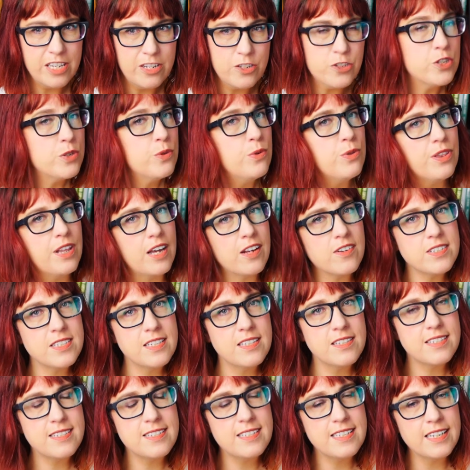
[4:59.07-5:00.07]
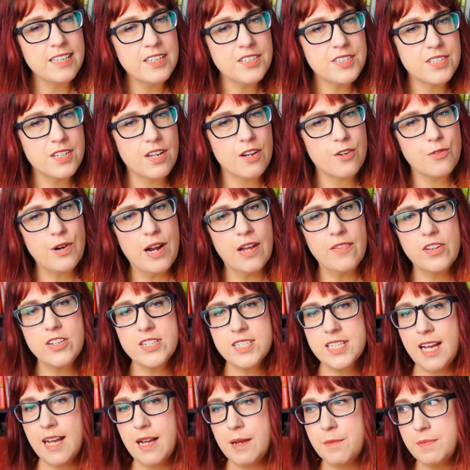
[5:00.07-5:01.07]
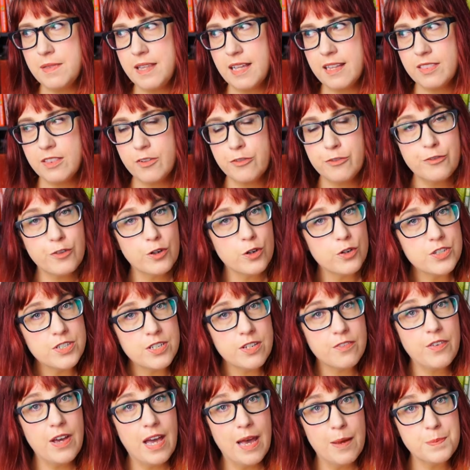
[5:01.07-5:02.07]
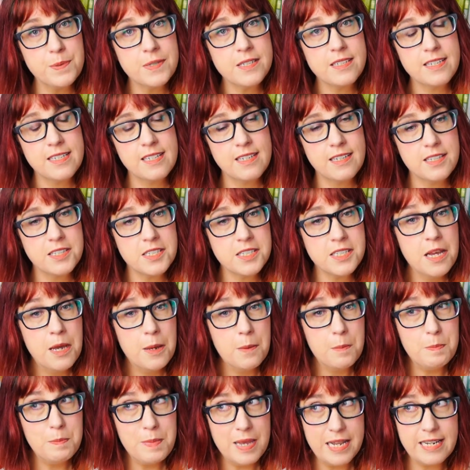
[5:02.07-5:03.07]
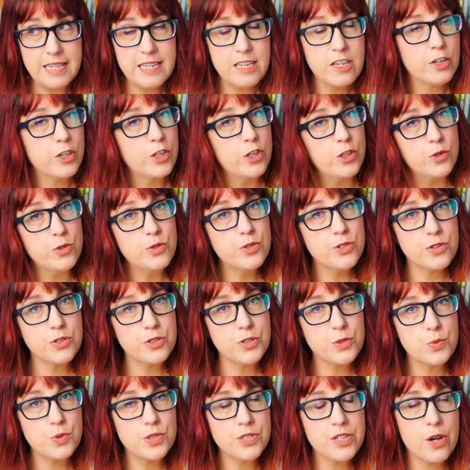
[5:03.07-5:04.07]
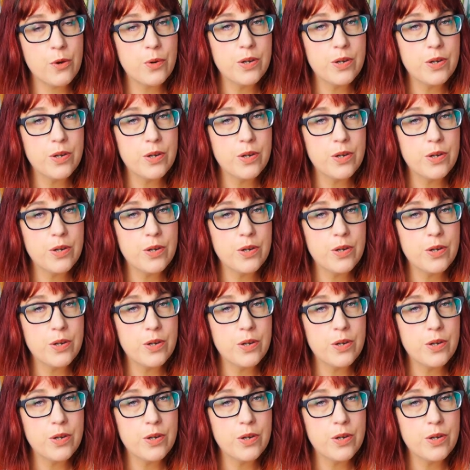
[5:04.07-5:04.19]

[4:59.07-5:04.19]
In 2006, around the time that the first of Epstein's many accusers was